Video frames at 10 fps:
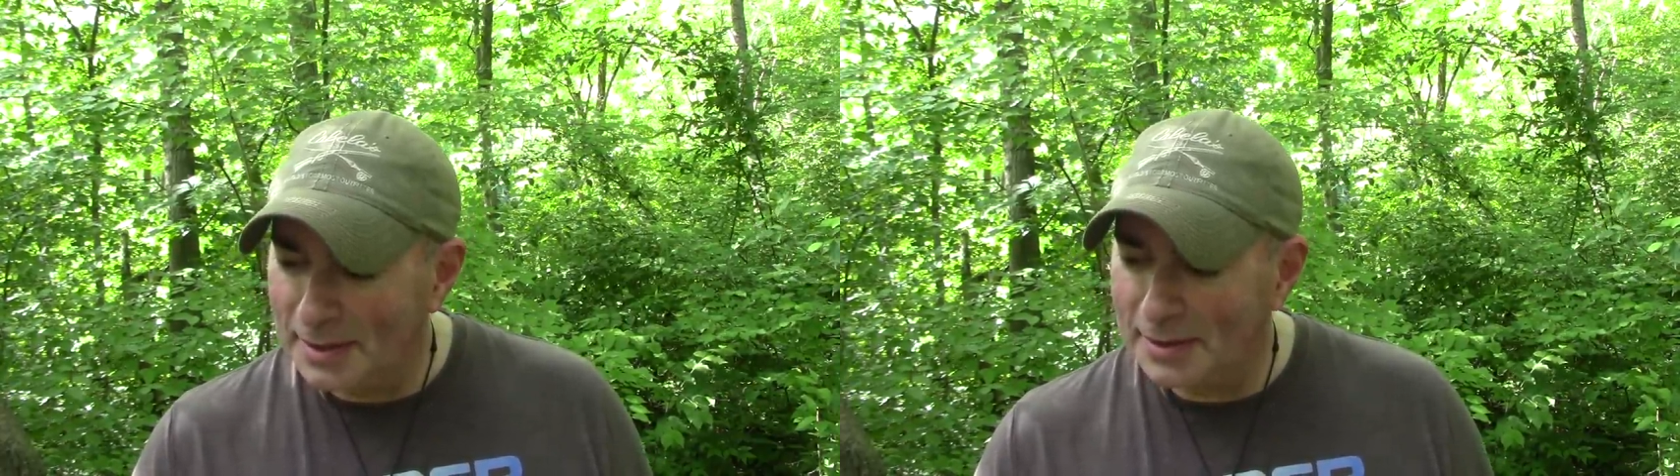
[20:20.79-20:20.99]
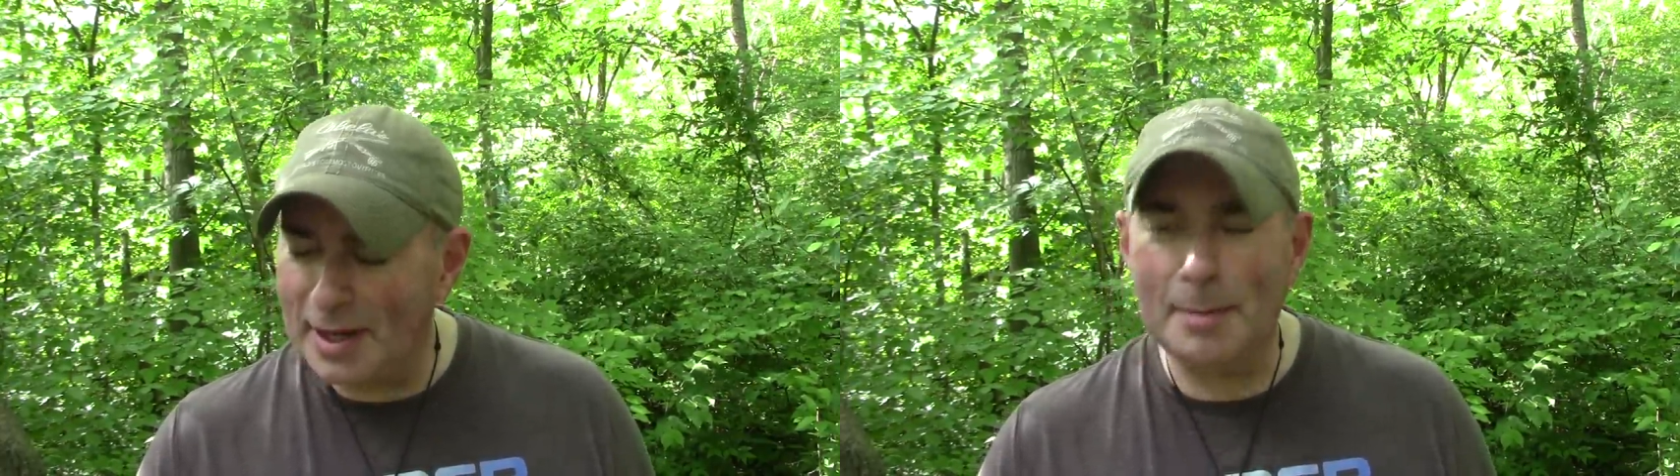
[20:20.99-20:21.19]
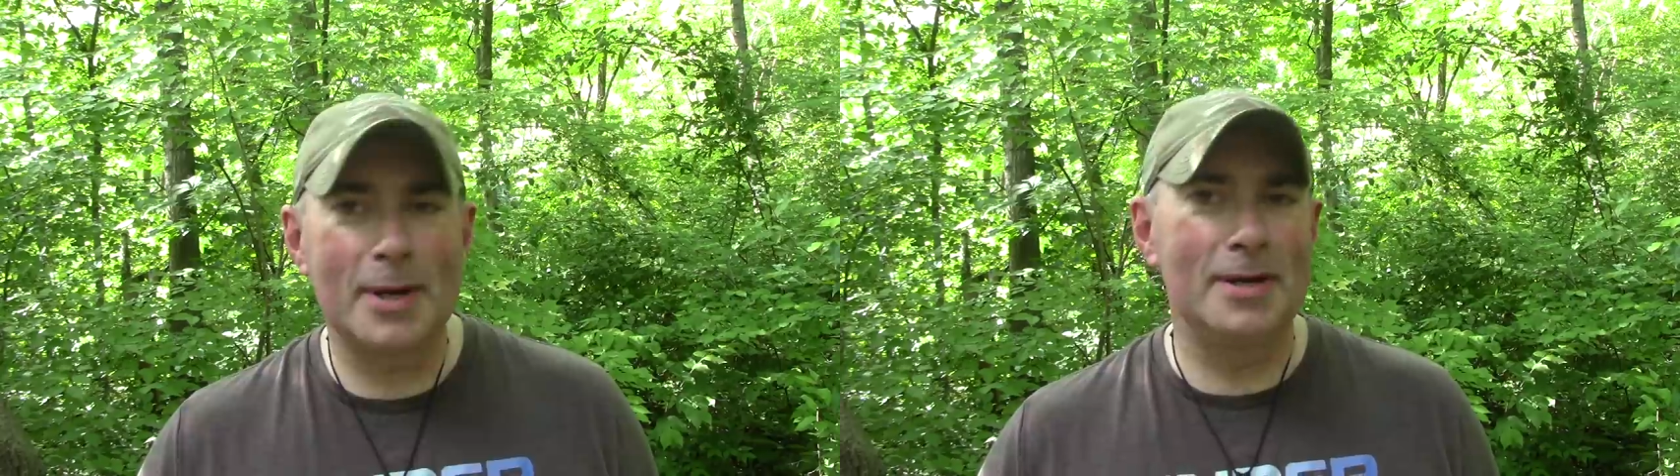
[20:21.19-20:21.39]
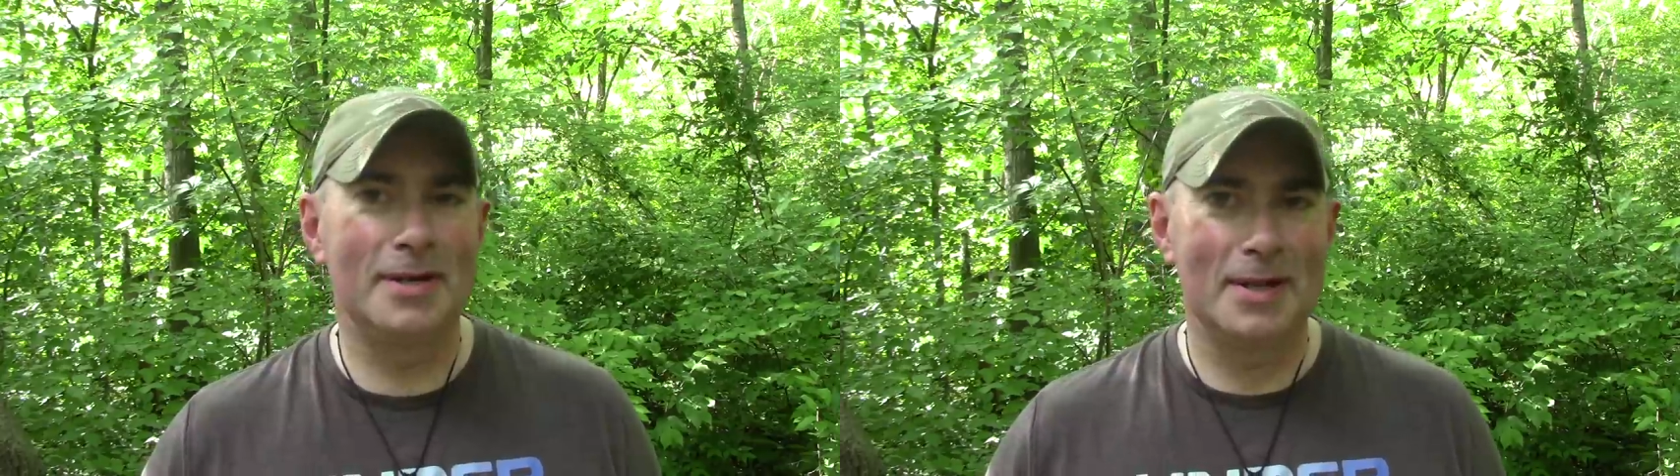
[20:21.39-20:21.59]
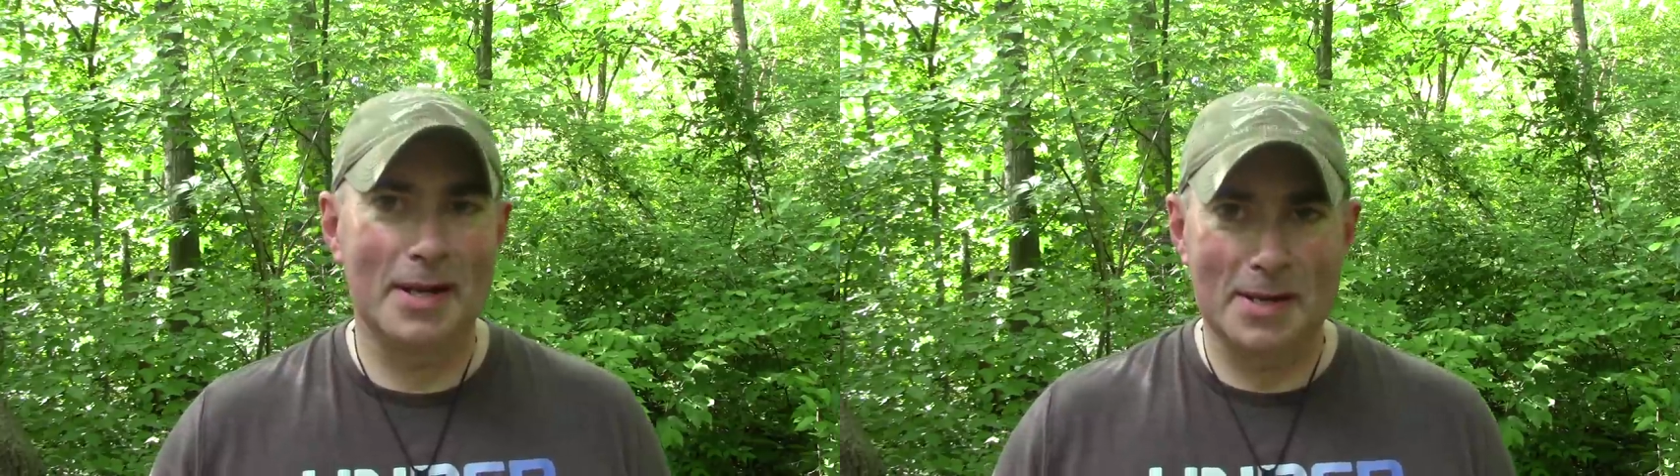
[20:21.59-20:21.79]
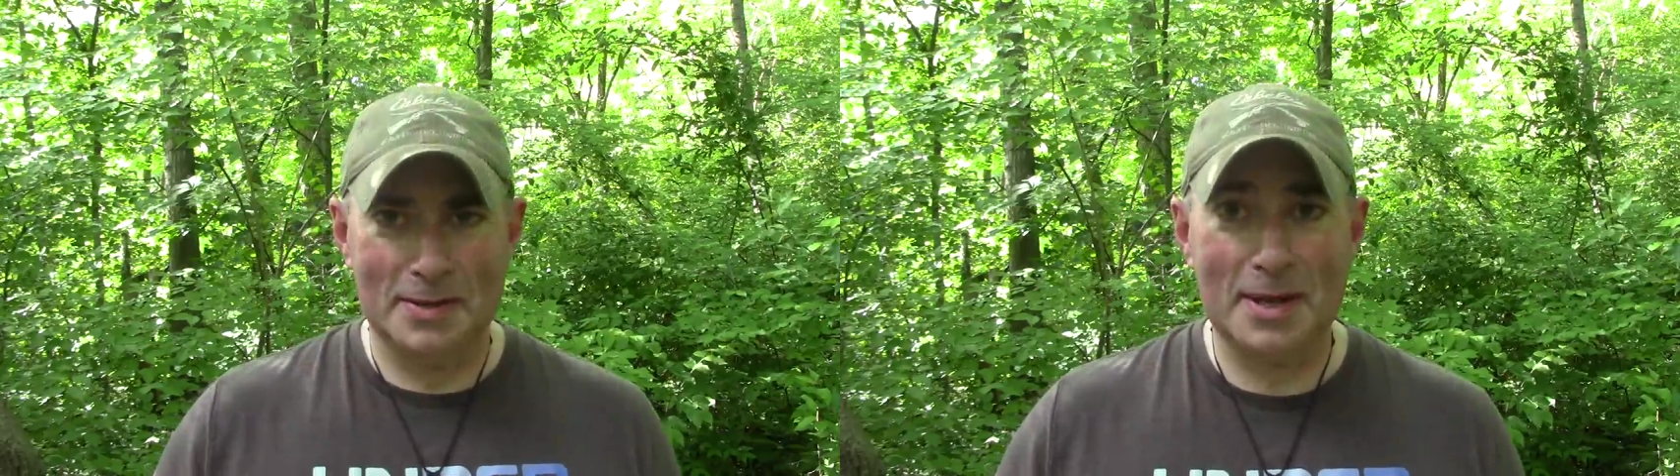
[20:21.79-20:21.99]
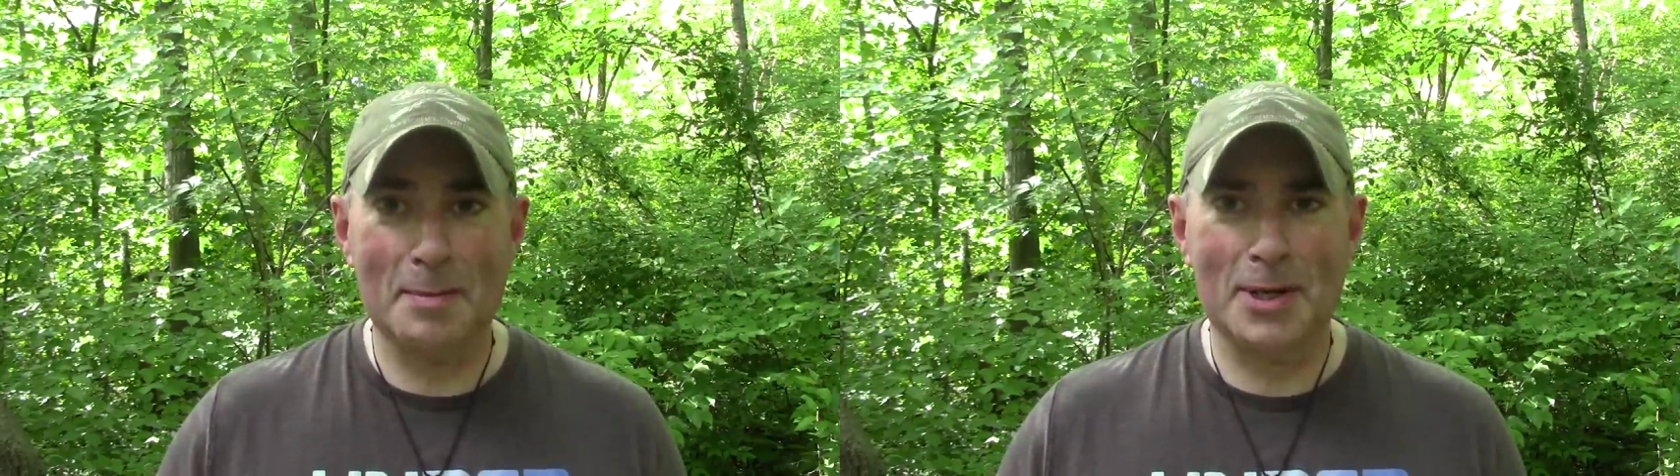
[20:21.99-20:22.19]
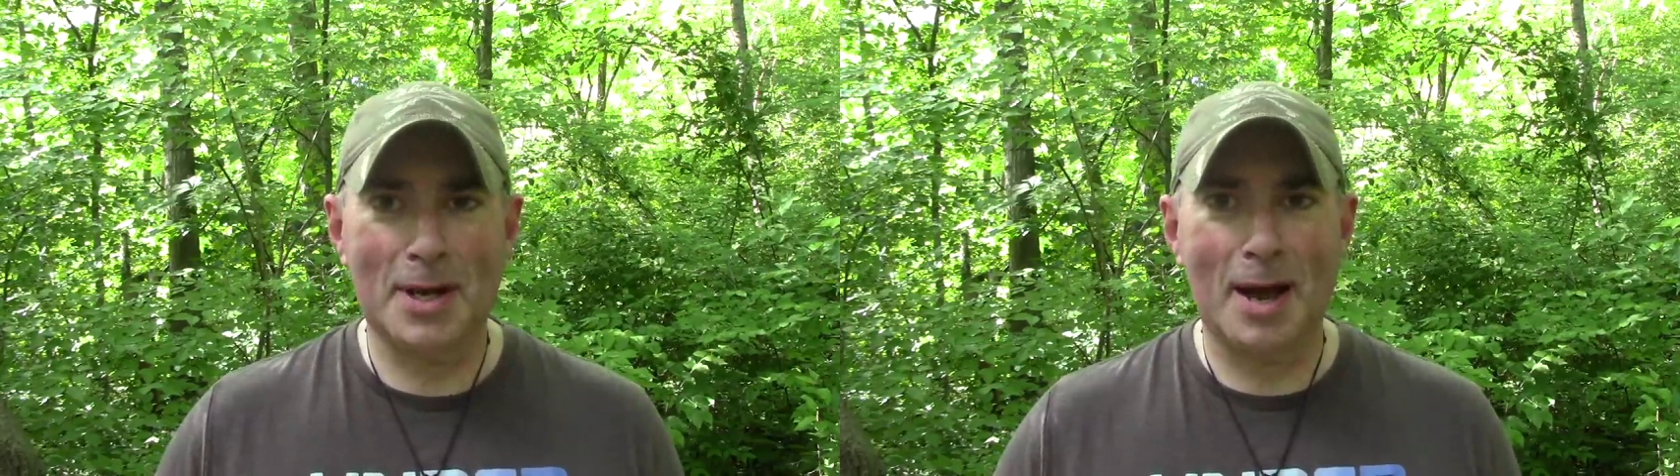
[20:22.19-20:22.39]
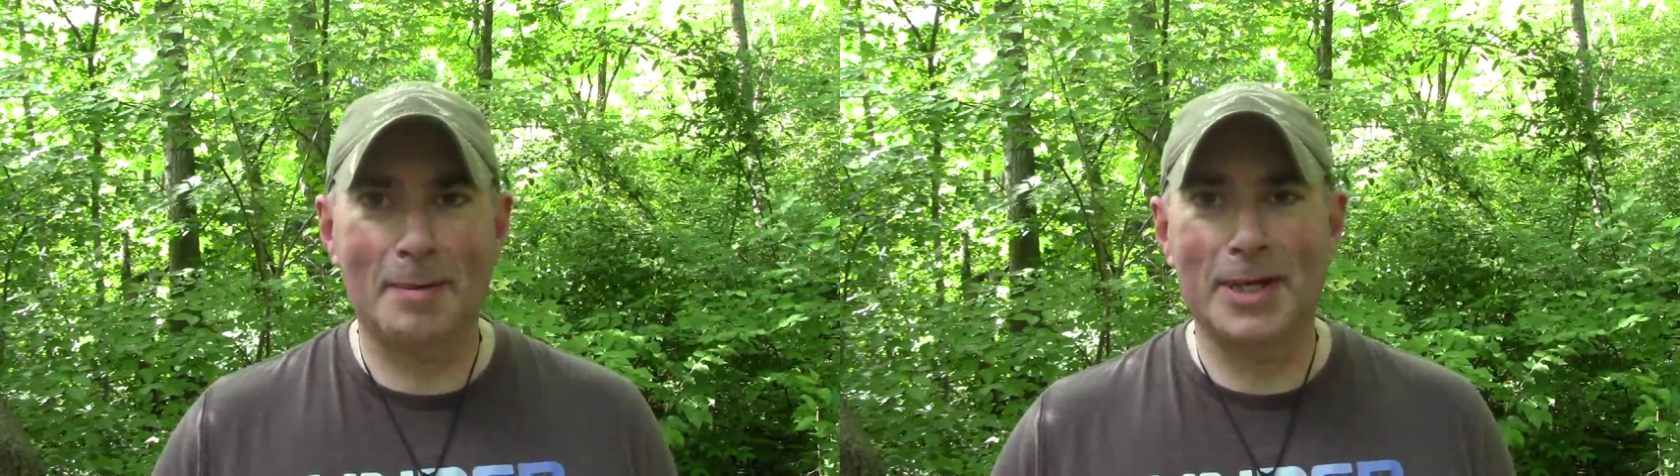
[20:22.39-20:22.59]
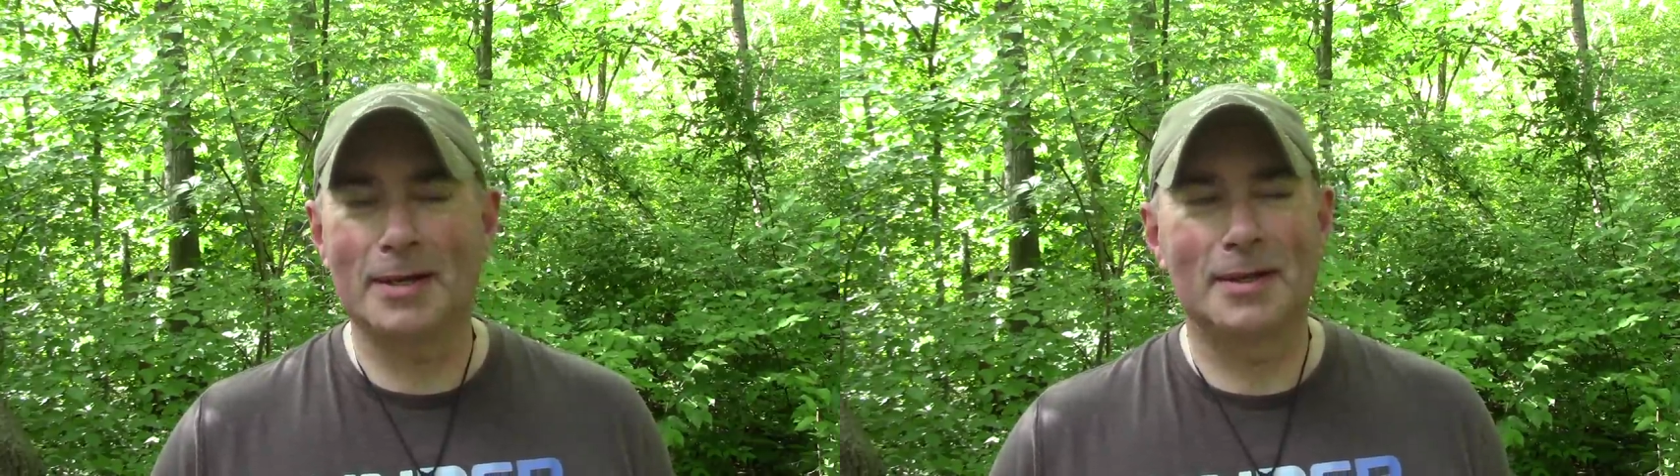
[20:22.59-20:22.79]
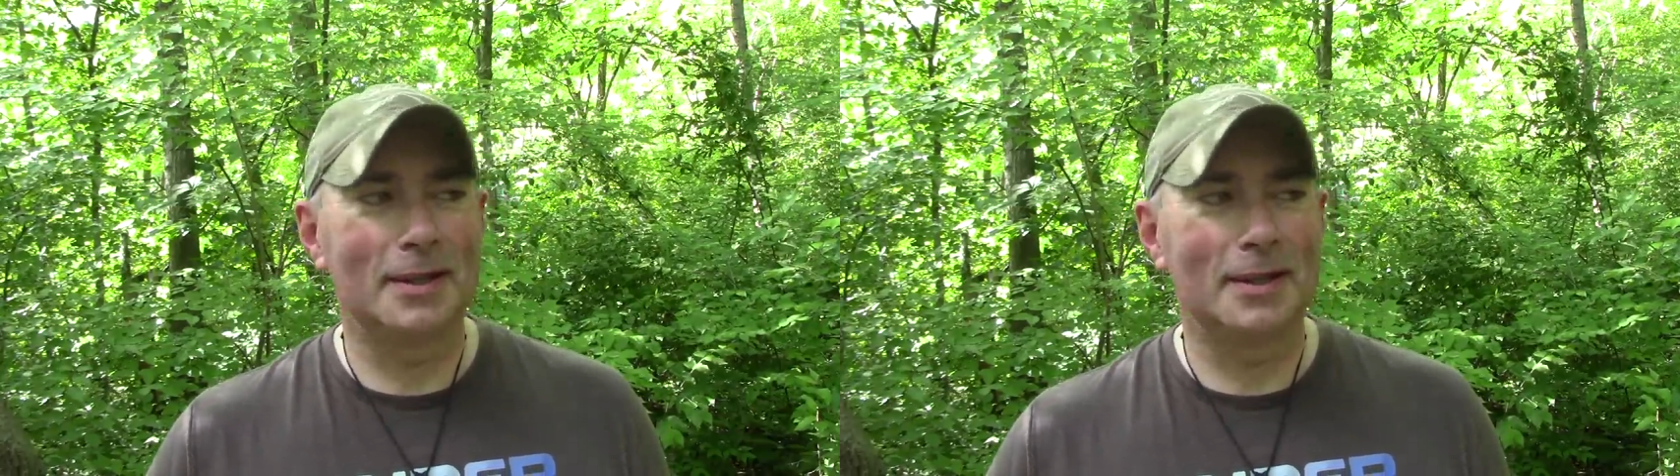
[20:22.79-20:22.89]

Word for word: Tema Temagami.